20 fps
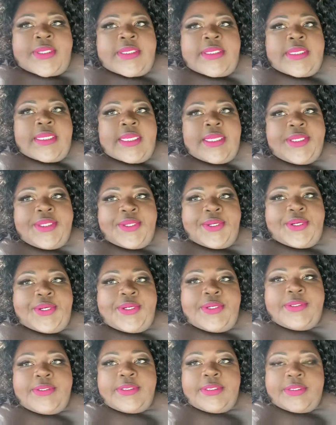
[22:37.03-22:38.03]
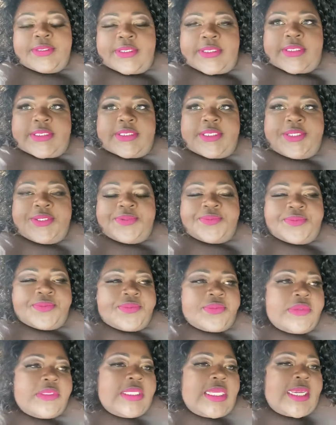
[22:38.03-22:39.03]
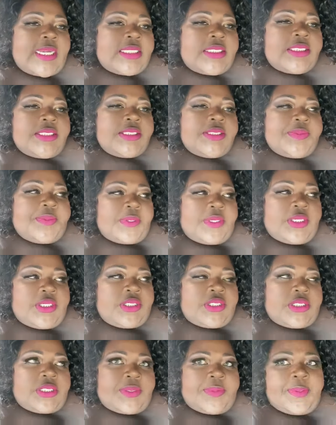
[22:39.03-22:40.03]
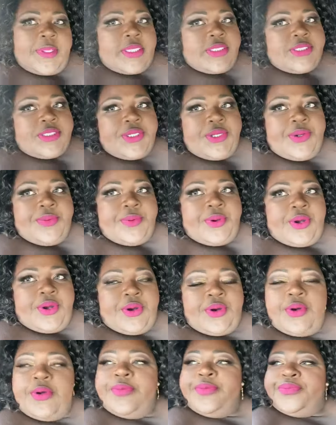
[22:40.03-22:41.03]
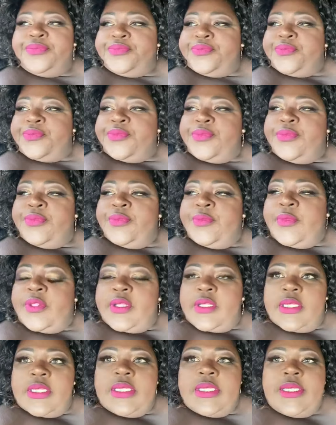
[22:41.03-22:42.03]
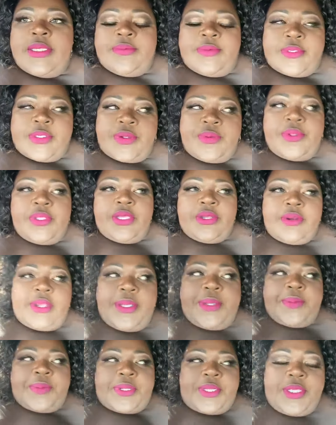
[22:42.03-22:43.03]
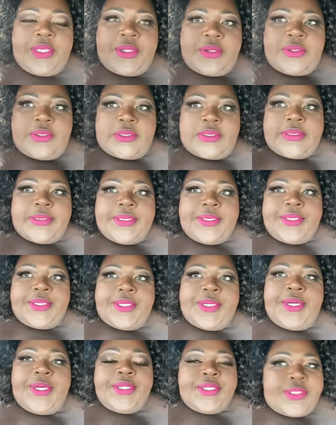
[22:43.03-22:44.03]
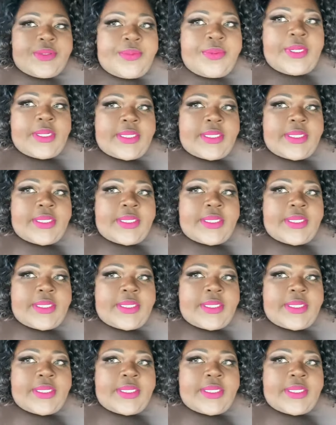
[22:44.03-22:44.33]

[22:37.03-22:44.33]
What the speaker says: Hey, y'all. So listen, I just finished the Fashion Nova haul. It was a really great video. Other than